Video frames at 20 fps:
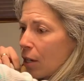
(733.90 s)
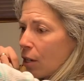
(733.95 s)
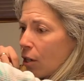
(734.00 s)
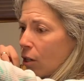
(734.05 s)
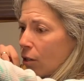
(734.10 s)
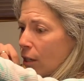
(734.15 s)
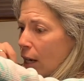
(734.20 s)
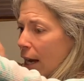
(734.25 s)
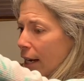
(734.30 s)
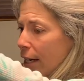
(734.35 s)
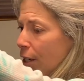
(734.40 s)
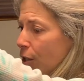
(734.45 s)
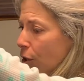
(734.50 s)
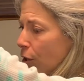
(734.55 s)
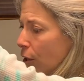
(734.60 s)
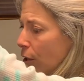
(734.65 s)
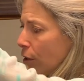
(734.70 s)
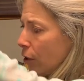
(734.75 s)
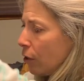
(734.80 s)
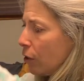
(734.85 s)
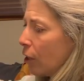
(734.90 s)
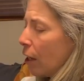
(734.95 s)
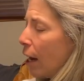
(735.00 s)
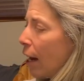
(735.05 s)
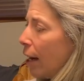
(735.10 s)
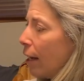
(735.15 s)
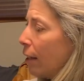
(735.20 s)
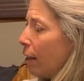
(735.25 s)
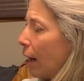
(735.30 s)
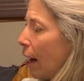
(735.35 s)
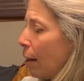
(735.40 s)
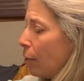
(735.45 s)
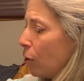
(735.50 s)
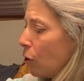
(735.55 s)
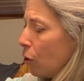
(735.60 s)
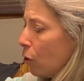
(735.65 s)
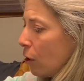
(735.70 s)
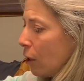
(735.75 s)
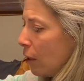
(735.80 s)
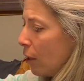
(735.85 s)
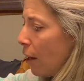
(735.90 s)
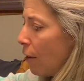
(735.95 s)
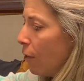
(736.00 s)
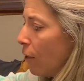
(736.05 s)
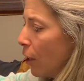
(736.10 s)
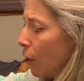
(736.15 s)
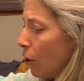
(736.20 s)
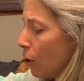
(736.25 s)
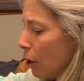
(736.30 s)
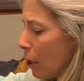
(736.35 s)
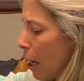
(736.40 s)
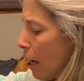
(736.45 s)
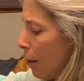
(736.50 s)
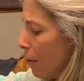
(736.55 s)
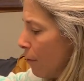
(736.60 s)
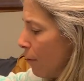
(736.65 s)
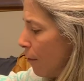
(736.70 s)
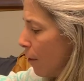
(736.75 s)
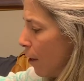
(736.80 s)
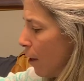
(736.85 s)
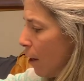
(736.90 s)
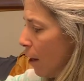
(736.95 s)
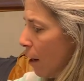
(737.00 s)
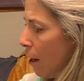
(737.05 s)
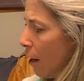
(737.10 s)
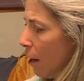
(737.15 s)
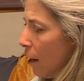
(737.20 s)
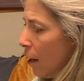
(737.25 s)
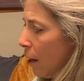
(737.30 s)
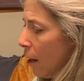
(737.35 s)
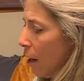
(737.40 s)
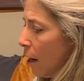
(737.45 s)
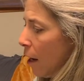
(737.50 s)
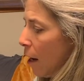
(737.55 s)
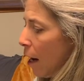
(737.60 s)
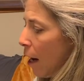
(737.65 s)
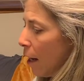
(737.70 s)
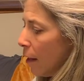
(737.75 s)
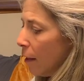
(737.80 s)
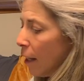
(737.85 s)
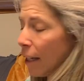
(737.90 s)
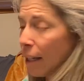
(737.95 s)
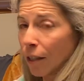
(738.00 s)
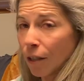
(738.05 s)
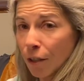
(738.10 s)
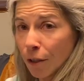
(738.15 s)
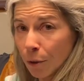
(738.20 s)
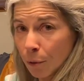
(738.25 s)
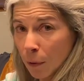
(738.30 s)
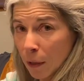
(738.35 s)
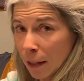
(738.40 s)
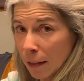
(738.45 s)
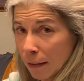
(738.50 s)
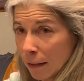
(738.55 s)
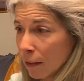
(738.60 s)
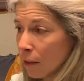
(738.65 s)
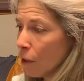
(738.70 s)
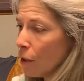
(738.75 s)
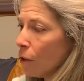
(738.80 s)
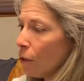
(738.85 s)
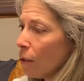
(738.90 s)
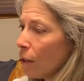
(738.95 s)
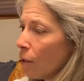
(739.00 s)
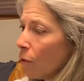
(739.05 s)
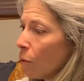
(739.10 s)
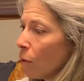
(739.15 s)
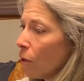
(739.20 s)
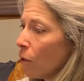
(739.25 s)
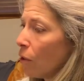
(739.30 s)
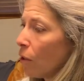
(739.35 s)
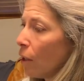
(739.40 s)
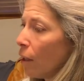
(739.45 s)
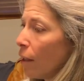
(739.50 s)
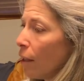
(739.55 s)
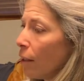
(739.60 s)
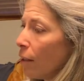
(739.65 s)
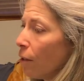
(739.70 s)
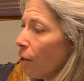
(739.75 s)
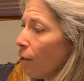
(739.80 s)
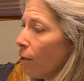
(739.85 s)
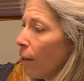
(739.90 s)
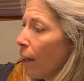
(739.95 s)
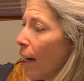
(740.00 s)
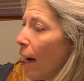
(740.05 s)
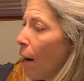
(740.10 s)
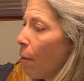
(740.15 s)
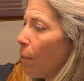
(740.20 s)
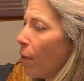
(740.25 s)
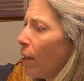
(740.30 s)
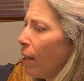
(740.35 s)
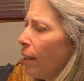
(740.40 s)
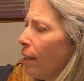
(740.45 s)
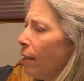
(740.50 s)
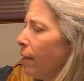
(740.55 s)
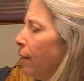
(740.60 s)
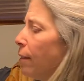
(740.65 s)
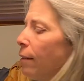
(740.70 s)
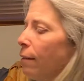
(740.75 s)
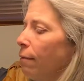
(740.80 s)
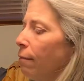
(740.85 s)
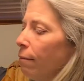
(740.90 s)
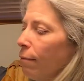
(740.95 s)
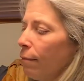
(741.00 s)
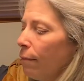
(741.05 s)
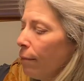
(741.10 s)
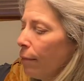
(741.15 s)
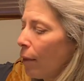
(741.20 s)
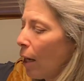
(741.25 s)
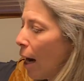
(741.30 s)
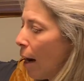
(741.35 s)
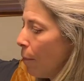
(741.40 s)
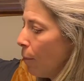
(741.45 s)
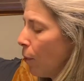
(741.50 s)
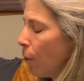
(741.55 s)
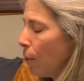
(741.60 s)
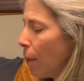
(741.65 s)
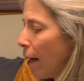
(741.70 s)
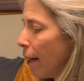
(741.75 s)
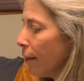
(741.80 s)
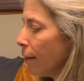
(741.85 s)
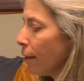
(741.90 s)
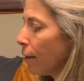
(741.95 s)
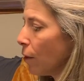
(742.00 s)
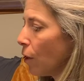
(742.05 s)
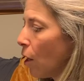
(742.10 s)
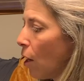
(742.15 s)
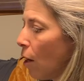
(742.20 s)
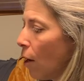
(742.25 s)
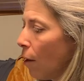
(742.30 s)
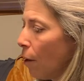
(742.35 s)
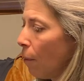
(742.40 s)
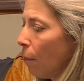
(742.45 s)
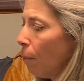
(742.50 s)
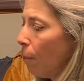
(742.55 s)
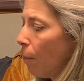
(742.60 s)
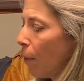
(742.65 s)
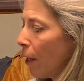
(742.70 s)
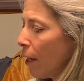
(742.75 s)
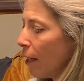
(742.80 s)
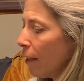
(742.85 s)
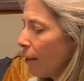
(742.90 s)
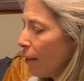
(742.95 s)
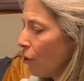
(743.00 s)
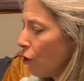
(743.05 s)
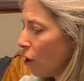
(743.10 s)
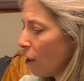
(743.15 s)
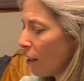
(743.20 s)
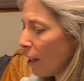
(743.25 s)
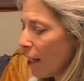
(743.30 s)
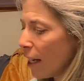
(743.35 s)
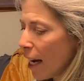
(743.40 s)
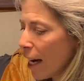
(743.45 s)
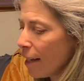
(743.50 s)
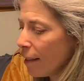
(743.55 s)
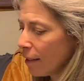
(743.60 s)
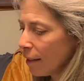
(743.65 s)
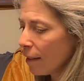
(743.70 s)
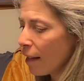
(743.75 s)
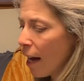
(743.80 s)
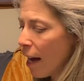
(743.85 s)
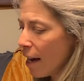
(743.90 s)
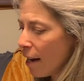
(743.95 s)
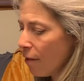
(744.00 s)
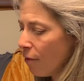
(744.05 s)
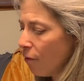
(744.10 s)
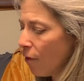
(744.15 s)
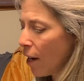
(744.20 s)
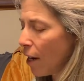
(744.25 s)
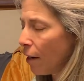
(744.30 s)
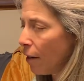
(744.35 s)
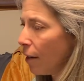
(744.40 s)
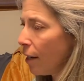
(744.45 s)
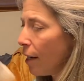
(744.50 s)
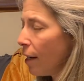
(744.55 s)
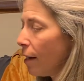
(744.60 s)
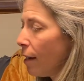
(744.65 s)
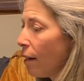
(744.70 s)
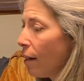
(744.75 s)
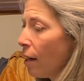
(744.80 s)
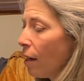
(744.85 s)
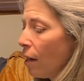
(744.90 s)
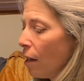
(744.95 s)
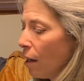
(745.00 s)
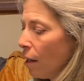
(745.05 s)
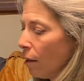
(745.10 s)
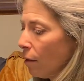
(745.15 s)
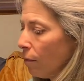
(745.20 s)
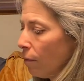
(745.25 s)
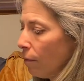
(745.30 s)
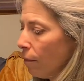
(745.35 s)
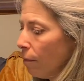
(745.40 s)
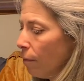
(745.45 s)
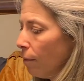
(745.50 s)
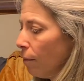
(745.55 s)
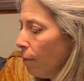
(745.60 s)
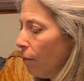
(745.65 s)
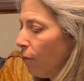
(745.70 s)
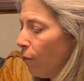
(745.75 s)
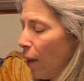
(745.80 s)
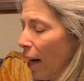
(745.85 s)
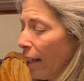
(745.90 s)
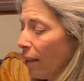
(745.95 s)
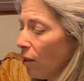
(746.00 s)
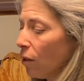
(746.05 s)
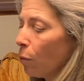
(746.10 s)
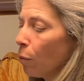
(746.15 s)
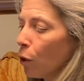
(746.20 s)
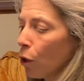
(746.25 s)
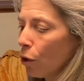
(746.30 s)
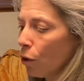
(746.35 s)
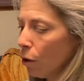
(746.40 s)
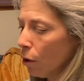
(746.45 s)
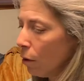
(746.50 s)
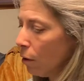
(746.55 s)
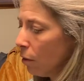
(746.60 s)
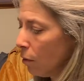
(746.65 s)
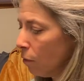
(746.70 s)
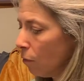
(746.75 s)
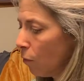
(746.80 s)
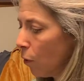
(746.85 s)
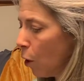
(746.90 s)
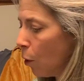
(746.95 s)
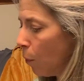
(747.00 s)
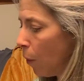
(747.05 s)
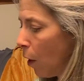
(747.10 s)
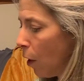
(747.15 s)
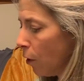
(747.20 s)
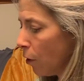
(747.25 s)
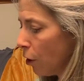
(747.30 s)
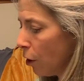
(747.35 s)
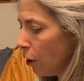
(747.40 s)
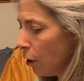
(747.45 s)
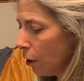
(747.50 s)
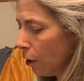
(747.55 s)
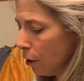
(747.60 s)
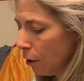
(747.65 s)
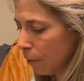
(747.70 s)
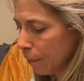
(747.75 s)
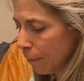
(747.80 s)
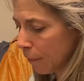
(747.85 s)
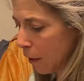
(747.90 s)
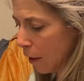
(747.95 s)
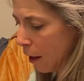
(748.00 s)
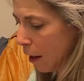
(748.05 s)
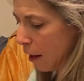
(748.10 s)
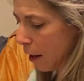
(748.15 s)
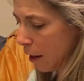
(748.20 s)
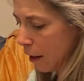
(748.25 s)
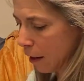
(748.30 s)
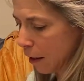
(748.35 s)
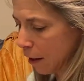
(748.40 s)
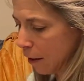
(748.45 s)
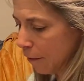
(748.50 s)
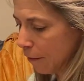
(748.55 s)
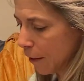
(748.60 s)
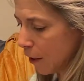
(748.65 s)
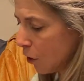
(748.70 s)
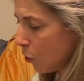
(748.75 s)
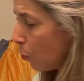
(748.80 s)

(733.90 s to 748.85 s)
called Naughty Girls. I absolutely love their stuff. I'd like a new one soon. This one's starting to fray out, but it isn't compromised at all. But it's just a nice, light, very flexible rope halter, and it fits